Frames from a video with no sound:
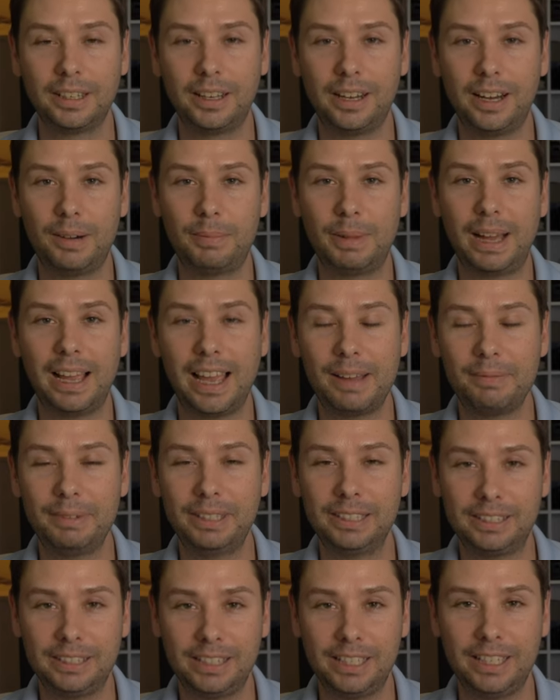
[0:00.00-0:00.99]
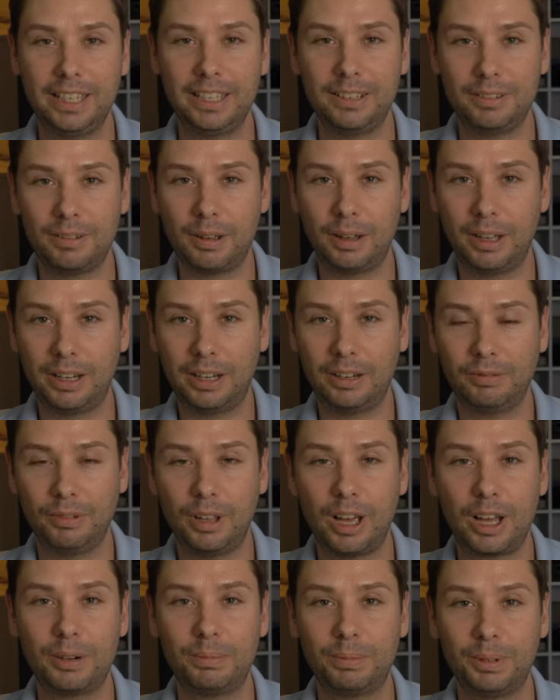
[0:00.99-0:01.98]
I haven't seen it in a
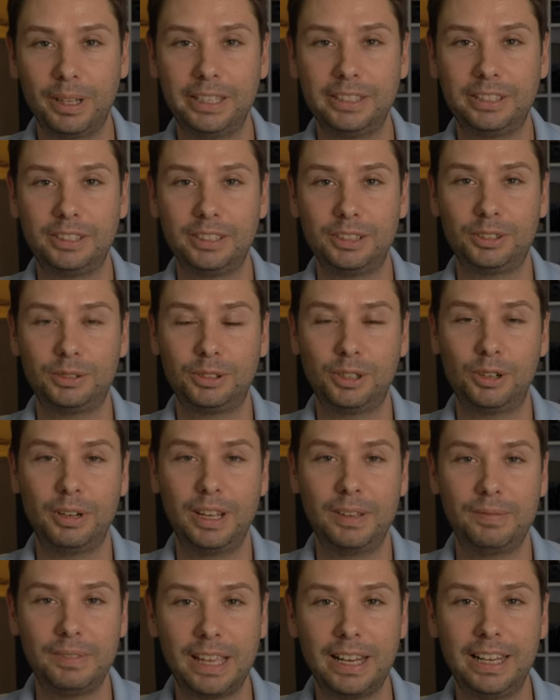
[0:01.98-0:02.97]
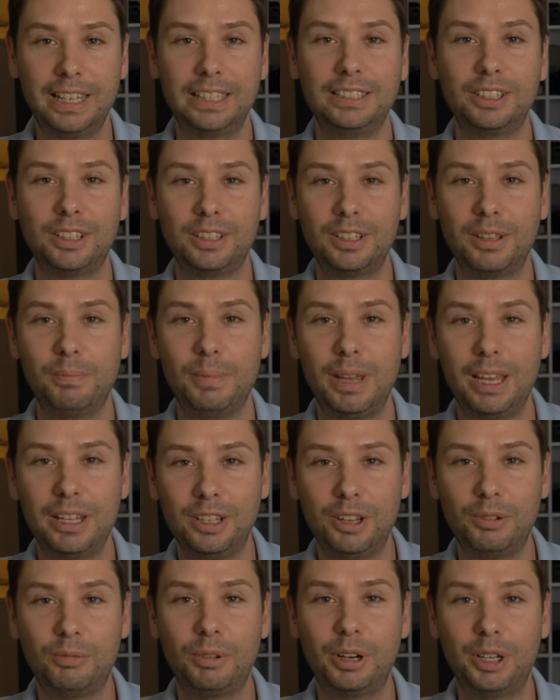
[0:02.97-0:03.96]
lot of places, so if that is on the
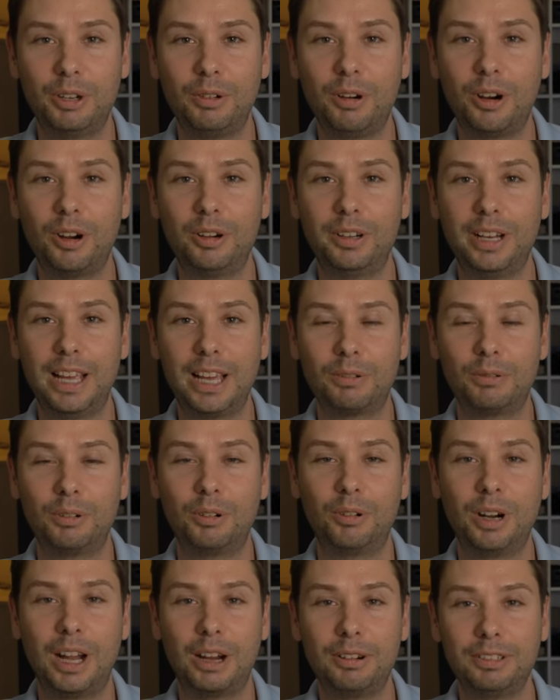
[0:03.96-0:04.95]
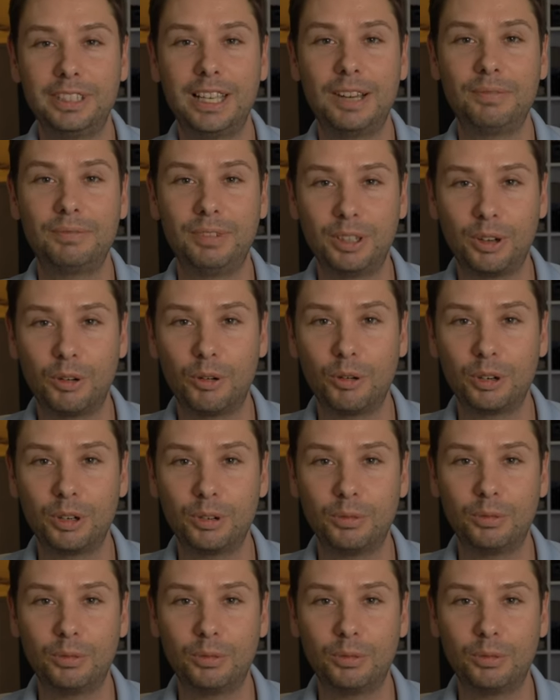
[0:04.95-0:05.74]
menu where you are in Ecuador, I would definitely order